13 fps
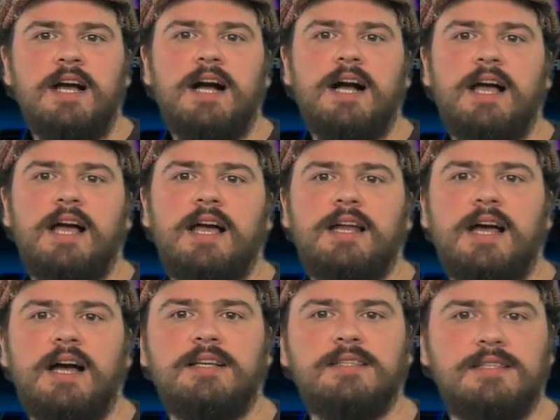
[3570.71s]
and
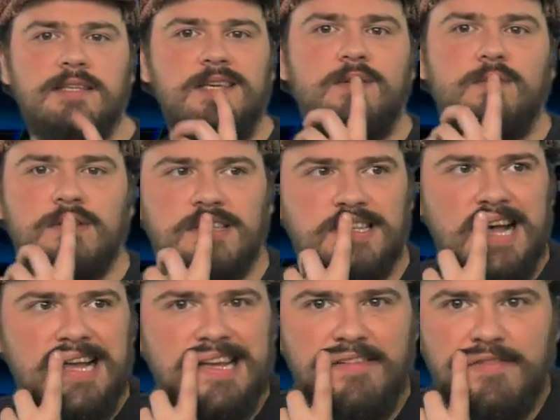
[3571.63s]
I'll see you on
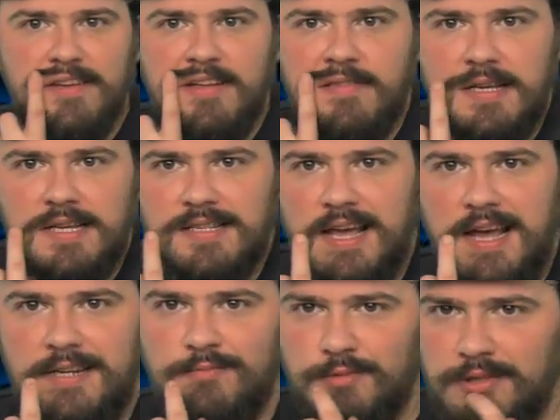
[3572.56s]
Saturday for things
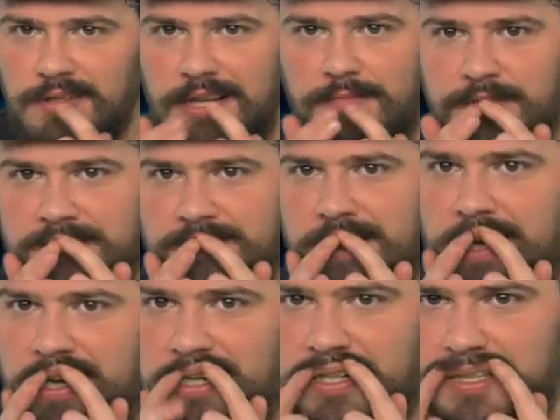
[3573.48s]
Hayden wouldn't let me
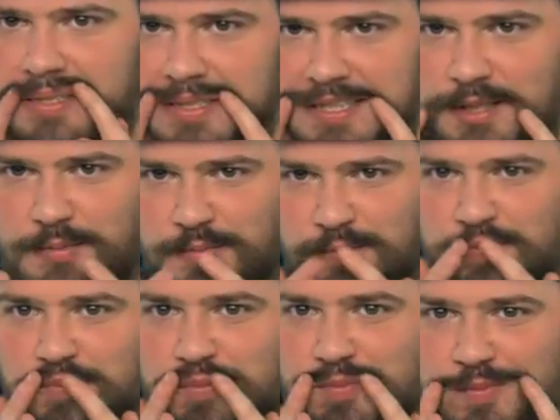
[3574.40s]
say.
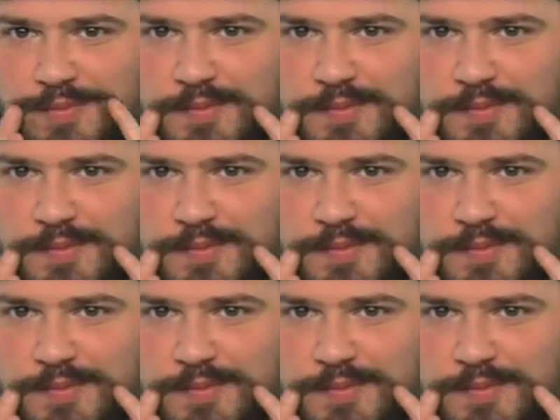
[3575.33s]
Ooh.